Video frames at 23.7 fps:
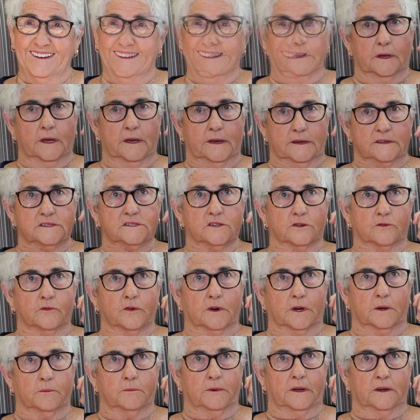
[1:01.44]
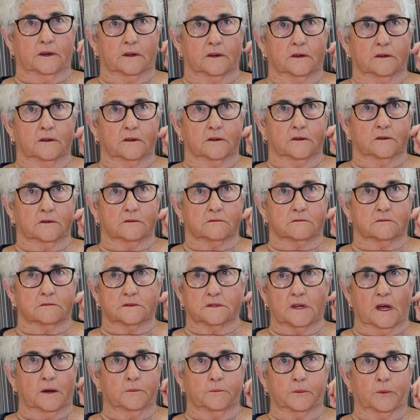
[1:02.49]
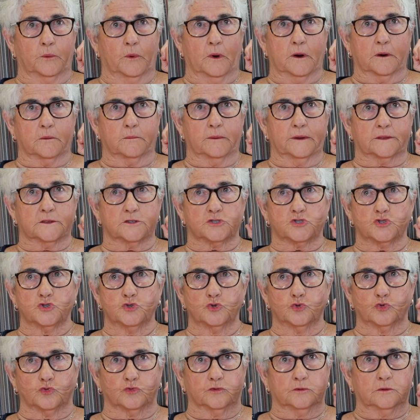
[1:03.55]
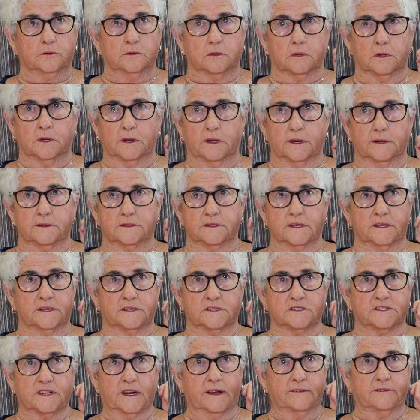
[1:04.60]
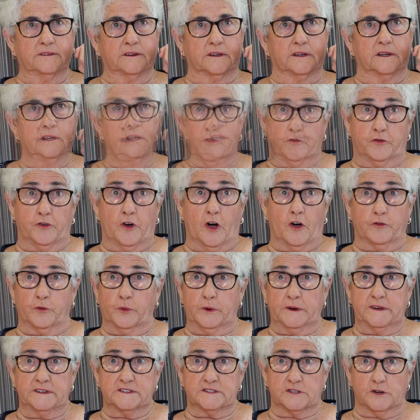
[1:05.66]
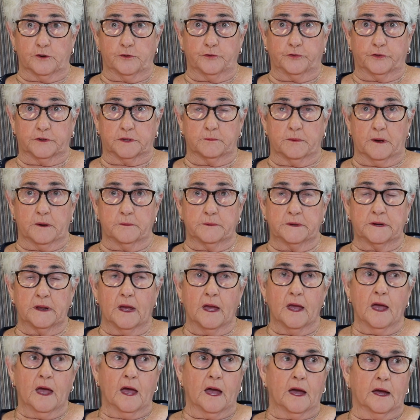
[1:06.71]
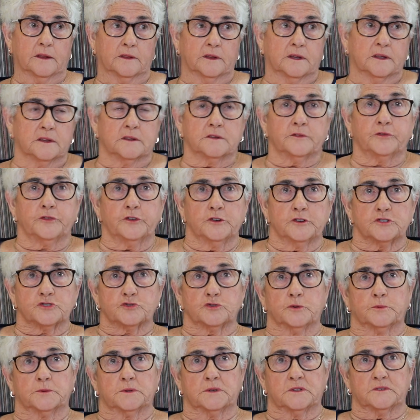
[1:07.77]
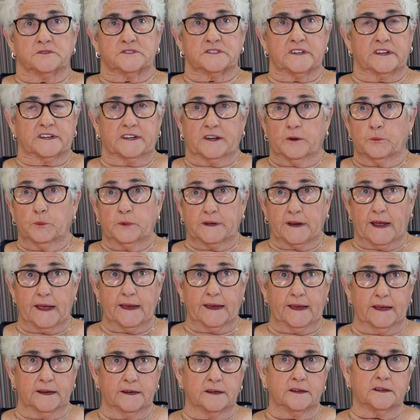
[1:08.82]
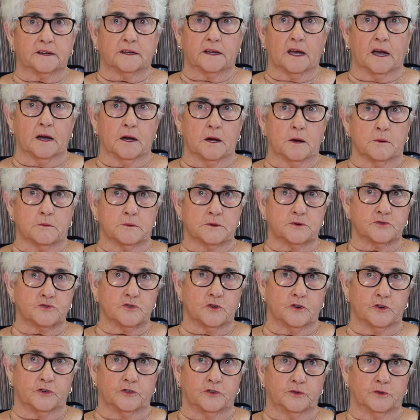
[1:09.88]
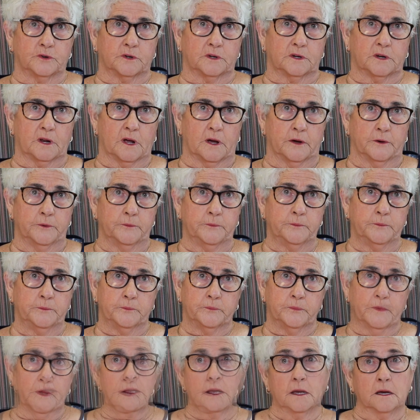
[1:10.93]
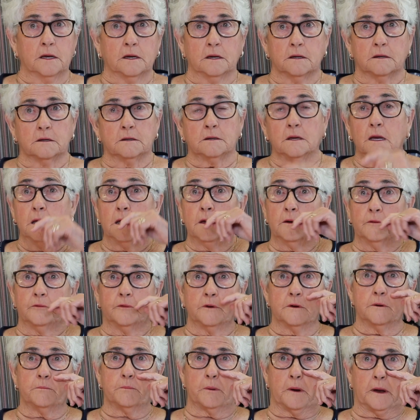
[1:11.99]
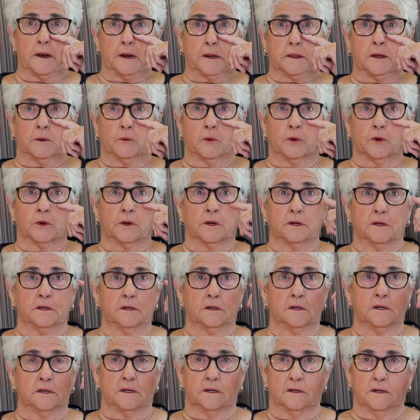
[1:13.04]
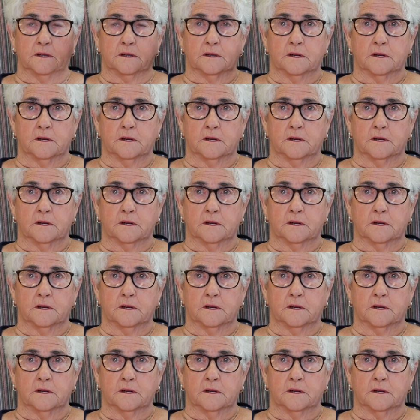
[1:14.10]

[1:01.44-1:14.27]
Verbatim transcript: Yes, I'd recommend it and don't be worried about the children, they're, they're just lovely. Got five weeks off at the moment and they're the first group that have said, can we take our knitting home and try and do it at home? Yeah. Yeah, very proud of their work, yeah.